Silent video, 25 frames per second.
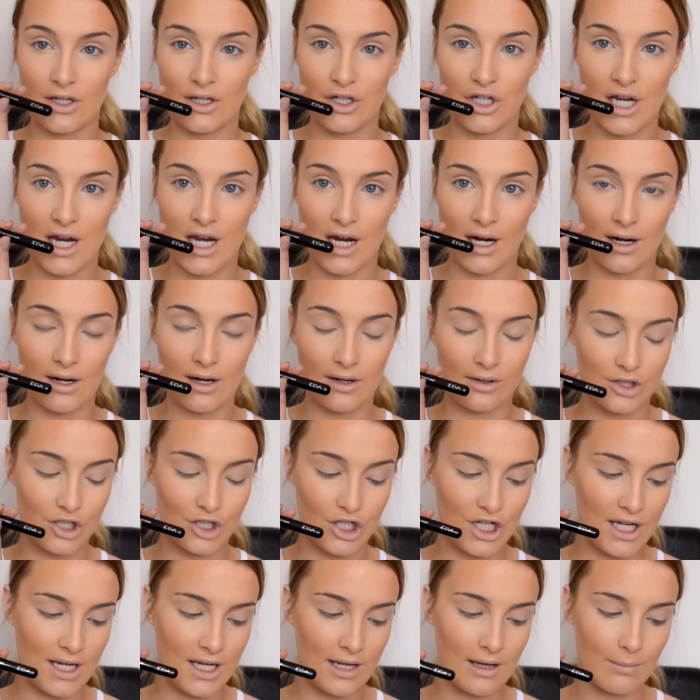Sheer
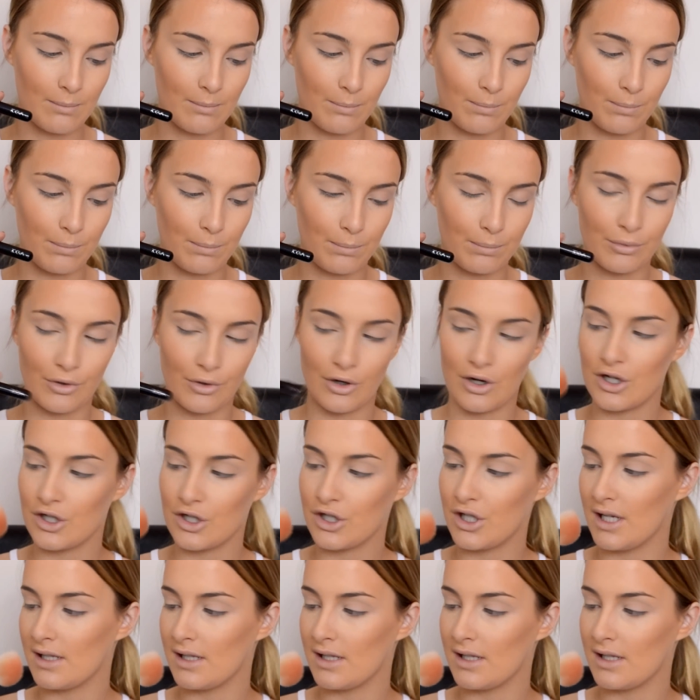Cheek Brush.